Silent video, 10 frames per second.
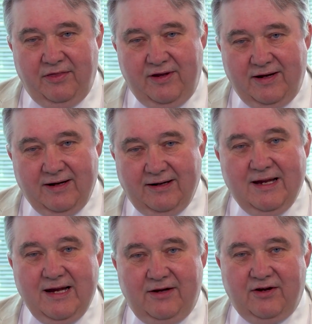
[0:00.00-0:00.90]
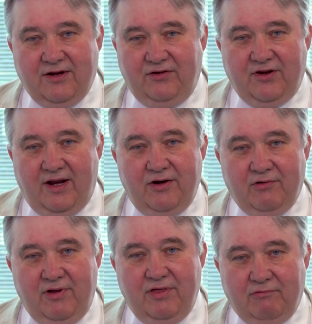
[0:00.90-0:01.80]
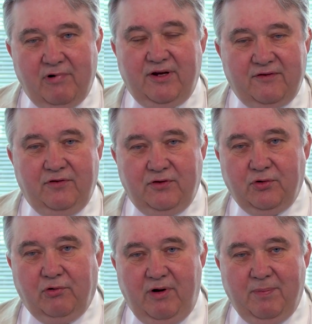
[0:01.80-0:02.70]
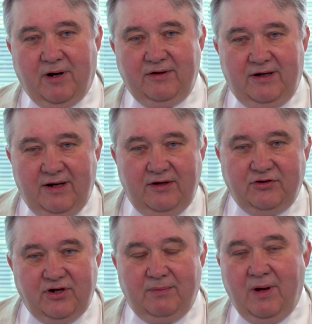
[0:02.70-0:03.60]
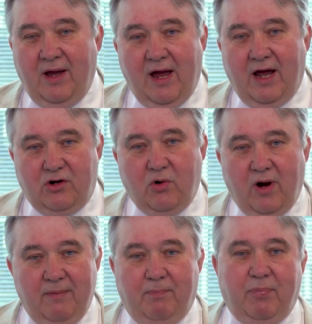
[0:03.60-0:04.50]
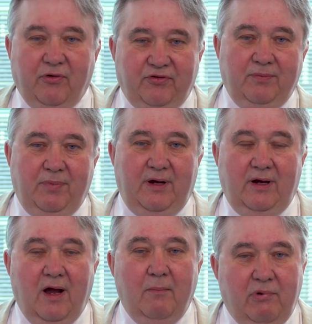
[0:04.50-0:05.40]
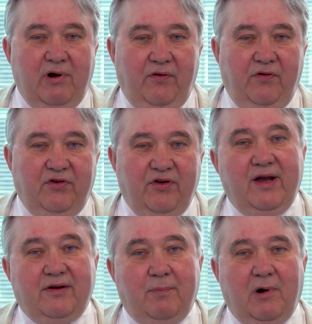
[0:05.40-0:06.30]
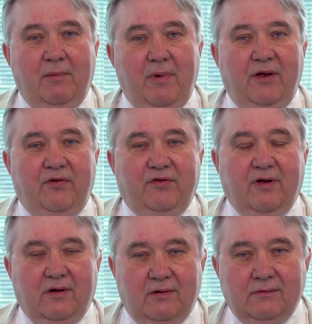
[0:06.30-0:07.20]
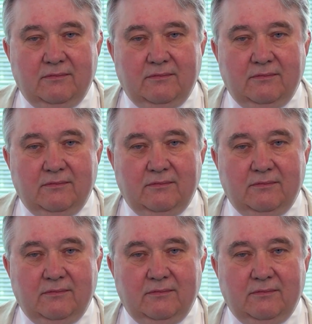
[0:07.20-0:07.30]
the lead contender in the race for the Tory party leadership, and quite possibly Britain's next prime minister.